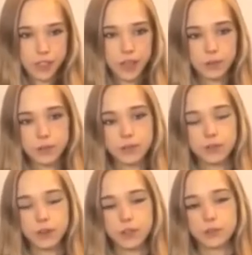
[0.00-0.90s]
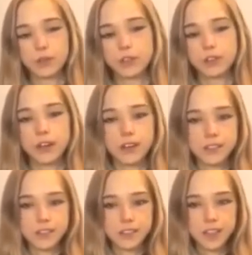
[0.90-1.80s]
I was the first one to
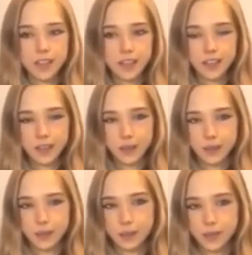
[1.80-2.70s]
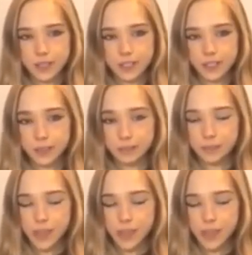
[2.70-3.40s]
ask uh, the question.